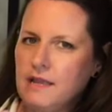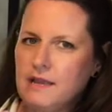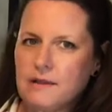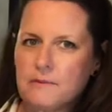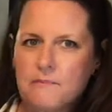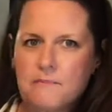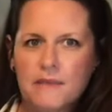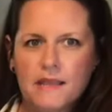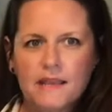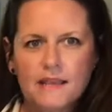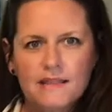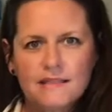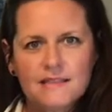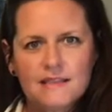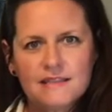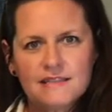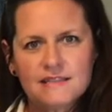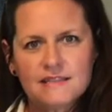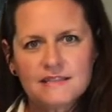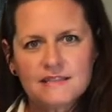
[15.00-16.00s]
minute,
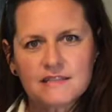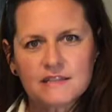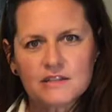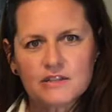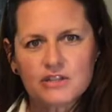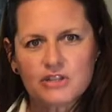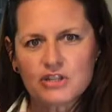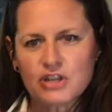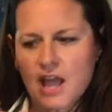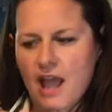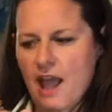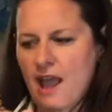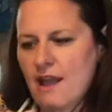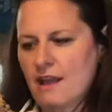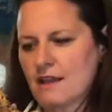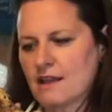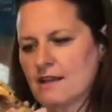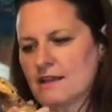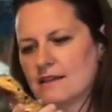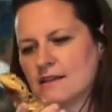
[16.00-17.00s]
this isn't
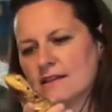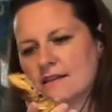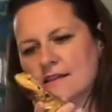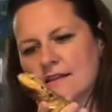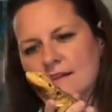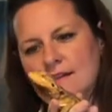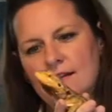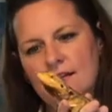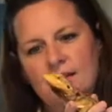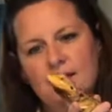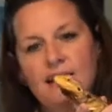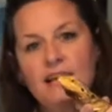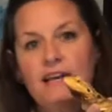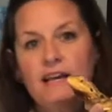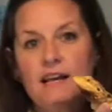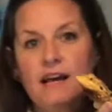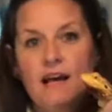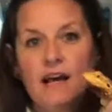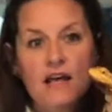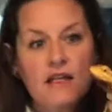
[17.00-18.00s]
Jack.
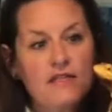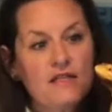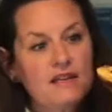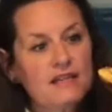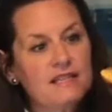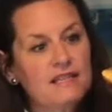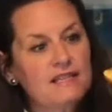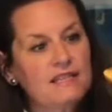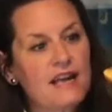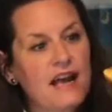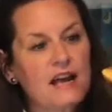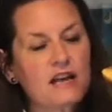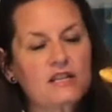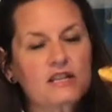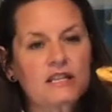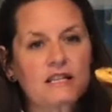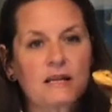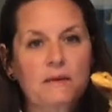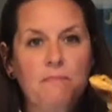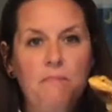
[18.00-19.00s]
This is
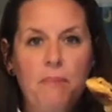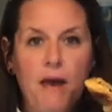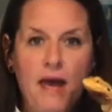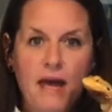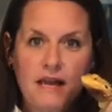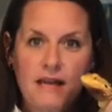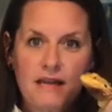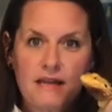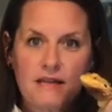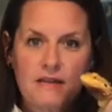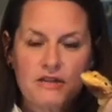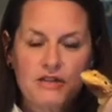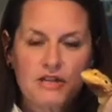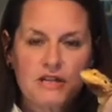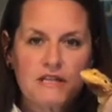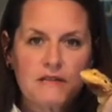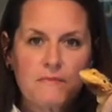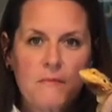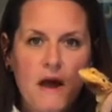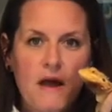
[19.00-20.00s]
actually Betty.
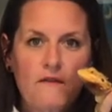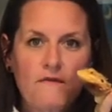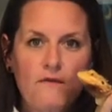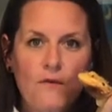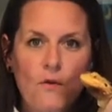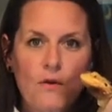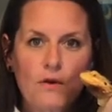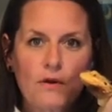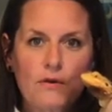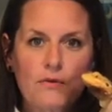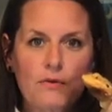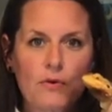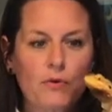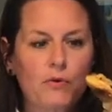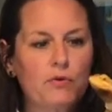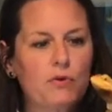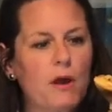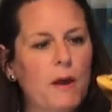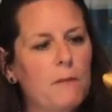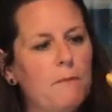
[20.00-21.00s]
She's my
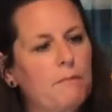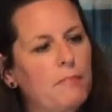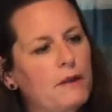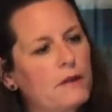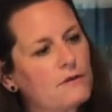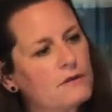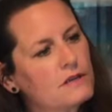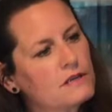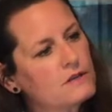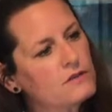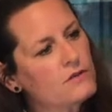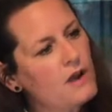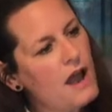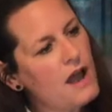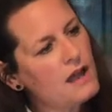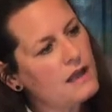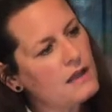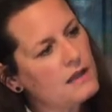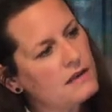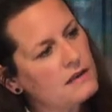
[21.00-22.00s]
4-year-old bearded
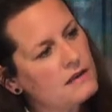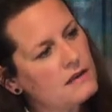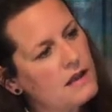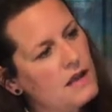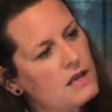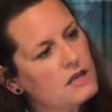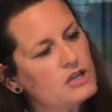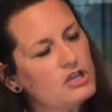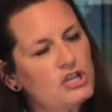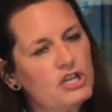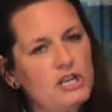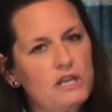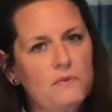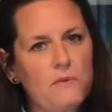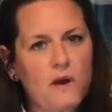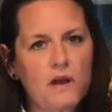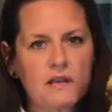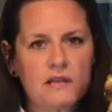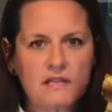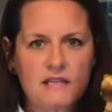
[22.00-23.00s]
dragon, and she
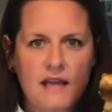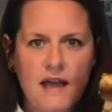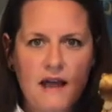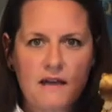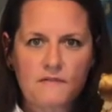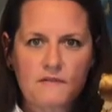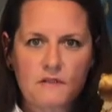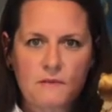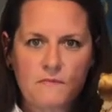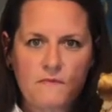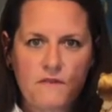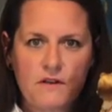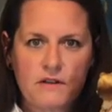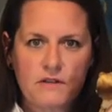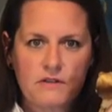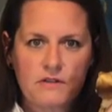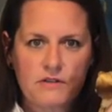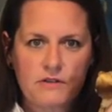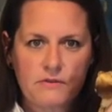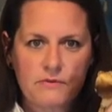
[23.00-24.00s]
wanted to have some fun
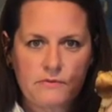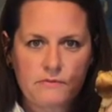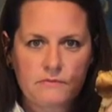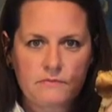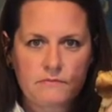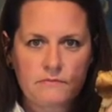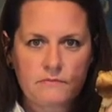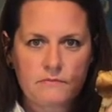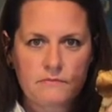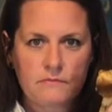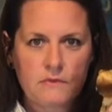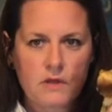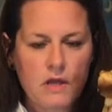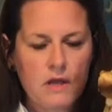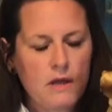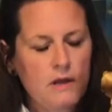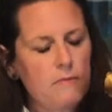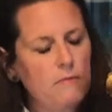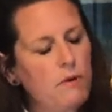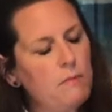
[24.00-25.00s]
too.
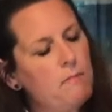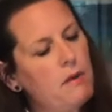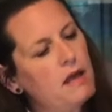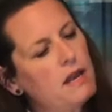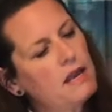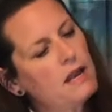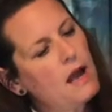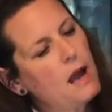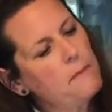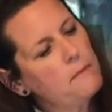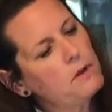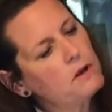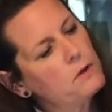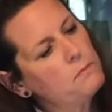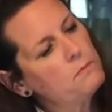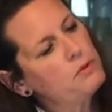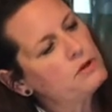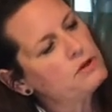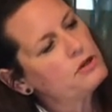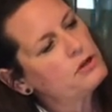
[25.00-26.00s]
But Betty, I'm gonna
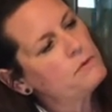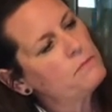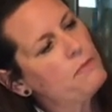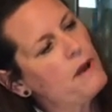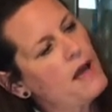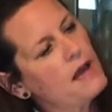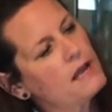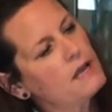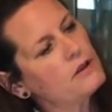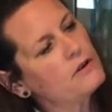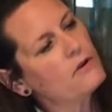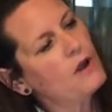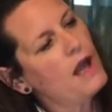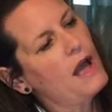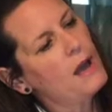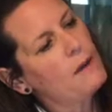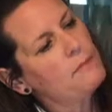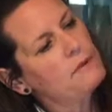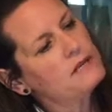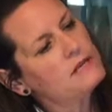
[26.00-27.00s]
put you back in your
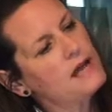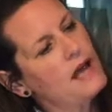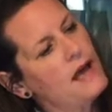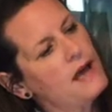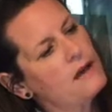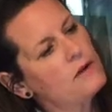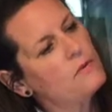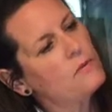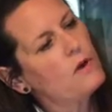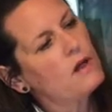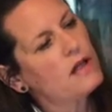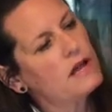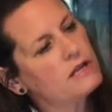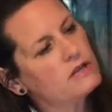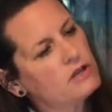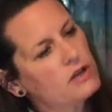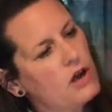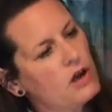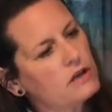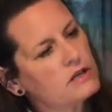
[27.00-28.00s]
habitat while I
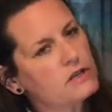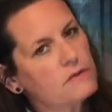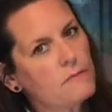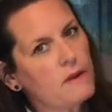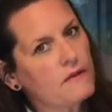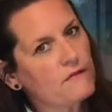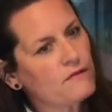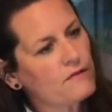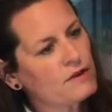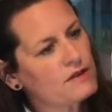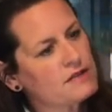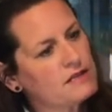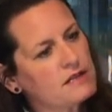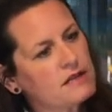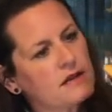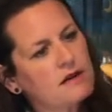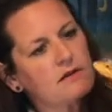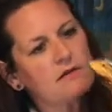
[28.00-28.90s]
talk to my friends here.